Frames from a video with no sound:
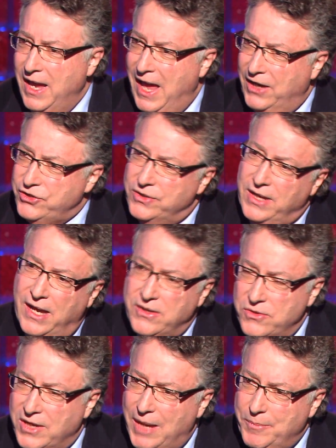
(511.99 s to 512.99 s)
actually how
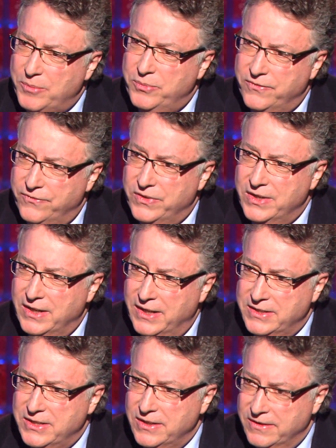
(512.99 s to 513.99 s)
you came up with the
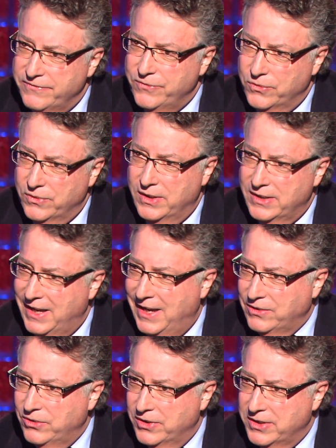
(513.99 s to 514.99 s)
idea for a
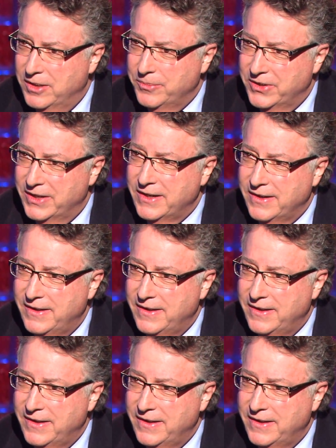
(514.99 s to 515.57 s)
catalog company?